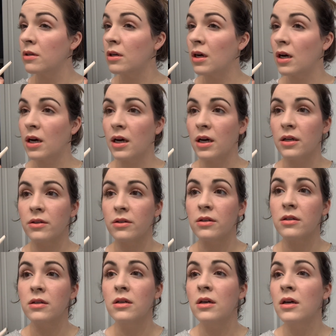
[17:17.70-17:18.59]
I
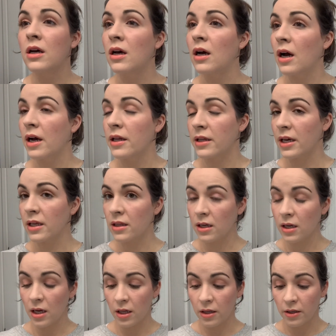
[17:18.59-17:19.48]
like the
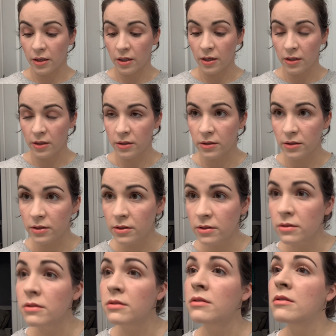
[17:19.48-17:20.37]
color.
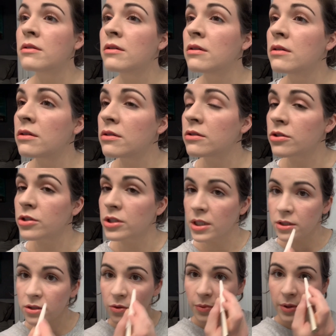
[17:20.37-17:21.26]
She
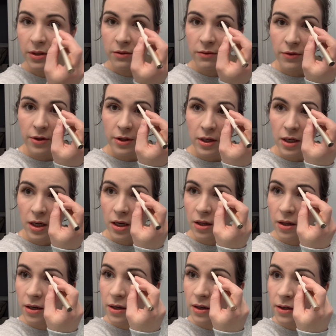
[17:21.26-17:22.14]
gets a win for the
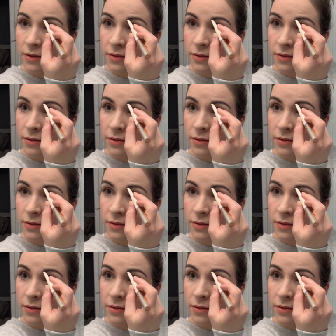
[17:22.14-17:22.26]
color.